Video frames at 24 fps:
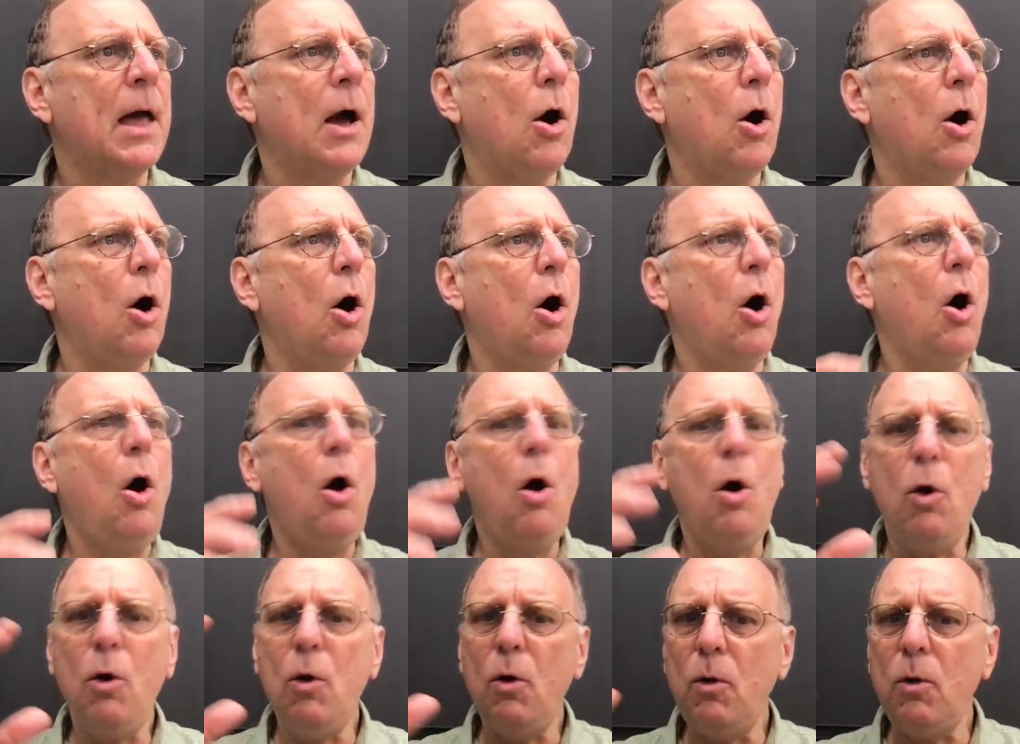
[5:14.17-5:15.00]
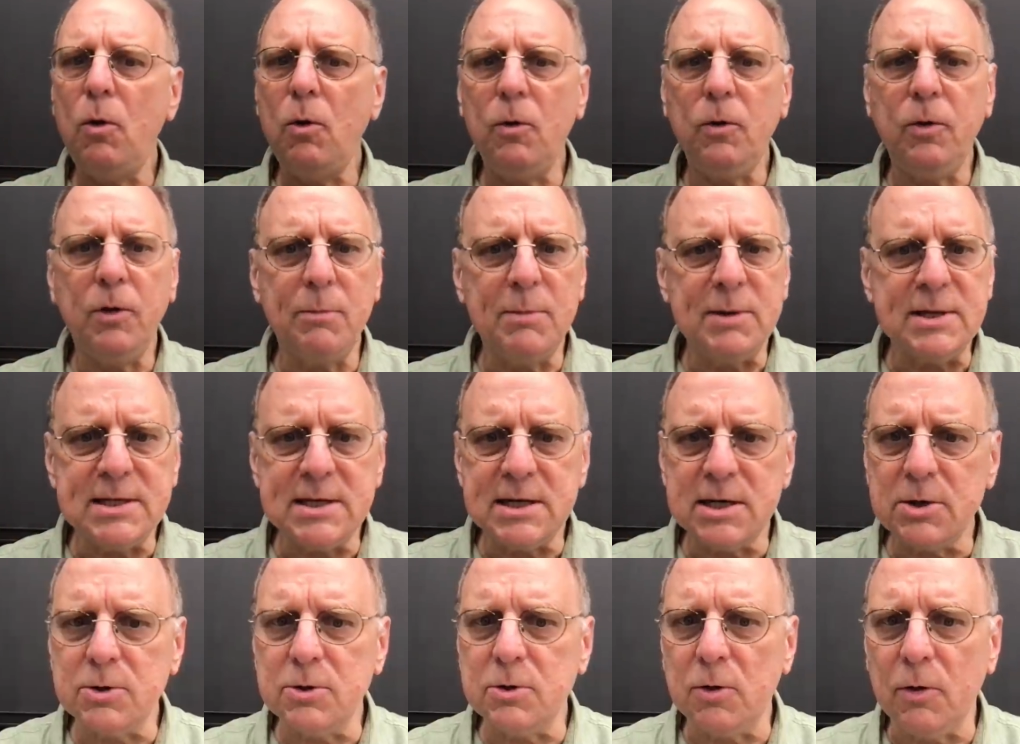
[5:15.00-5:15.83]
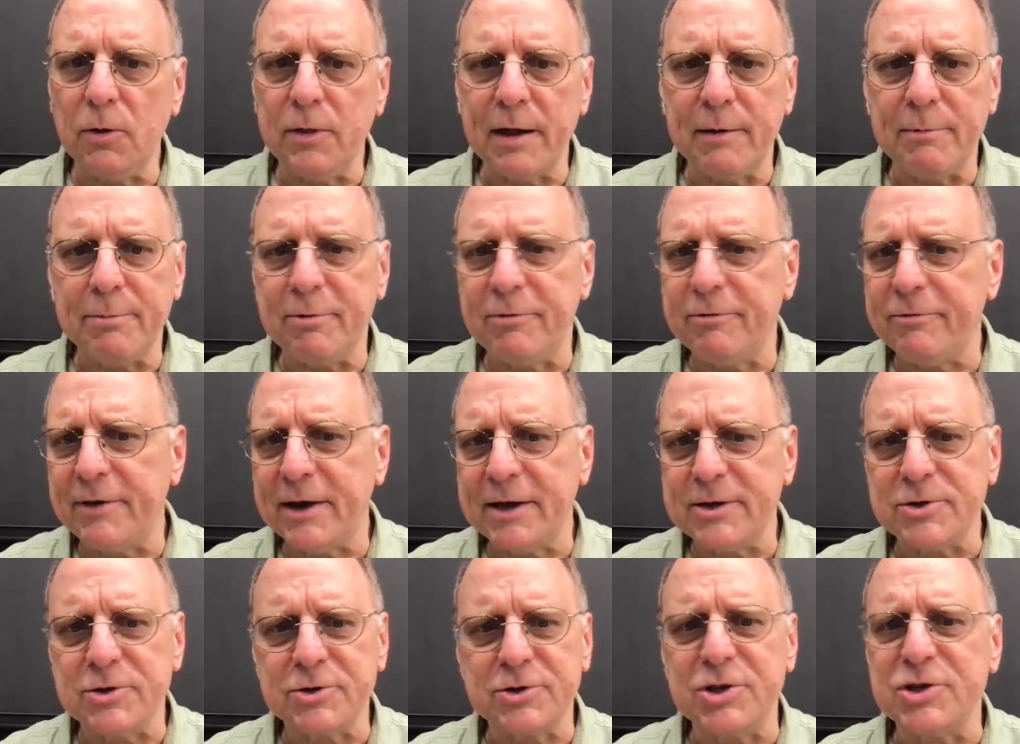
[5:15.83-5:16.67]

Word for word: all the material that professors